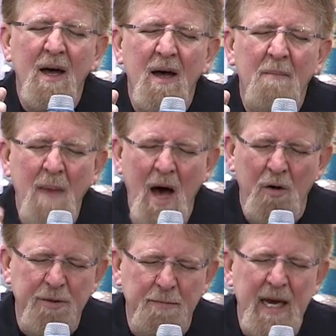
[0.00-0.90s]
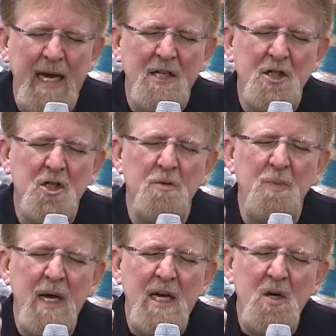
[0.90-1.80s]
mouthpiece, to be
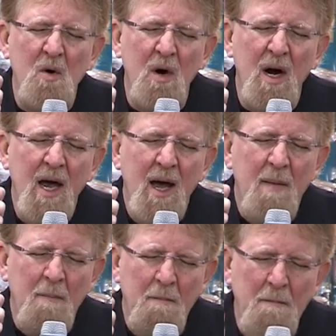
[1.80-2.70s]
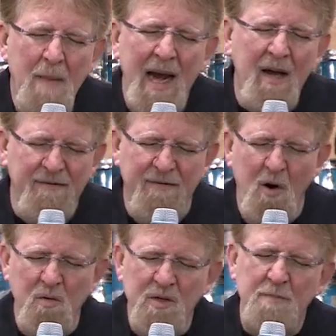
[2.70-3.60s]
your
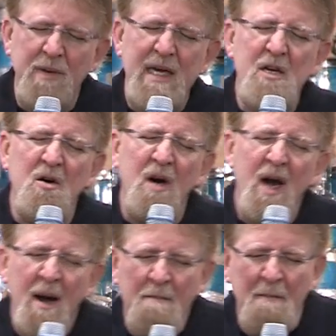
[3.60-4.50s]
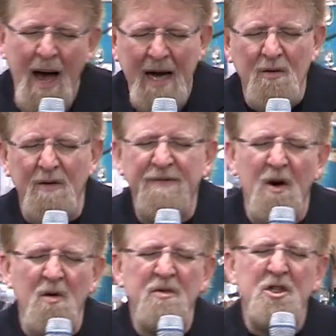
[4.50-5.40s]
megaphone, to be your
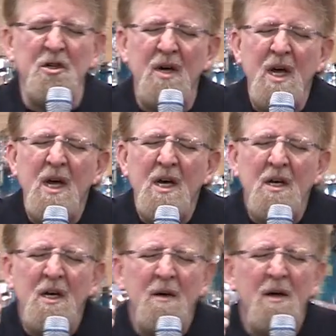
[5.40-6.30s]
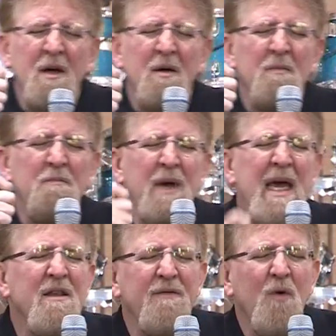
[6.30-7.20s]
microphone, to be
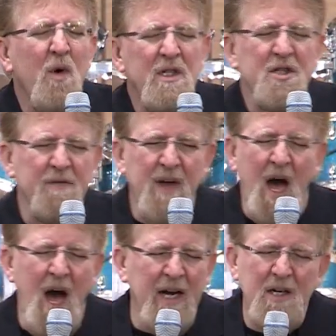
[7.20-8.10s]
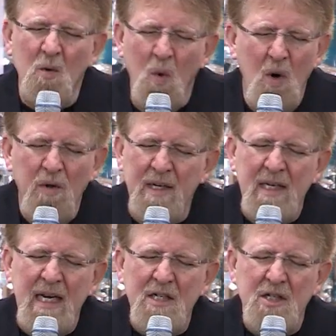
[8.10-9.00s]
the voice of God in a world that
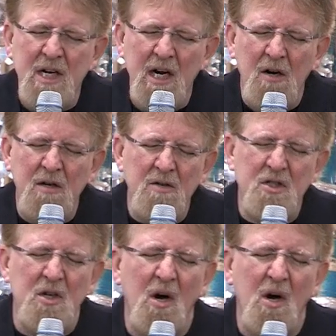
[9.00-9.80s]
needs to hear you so.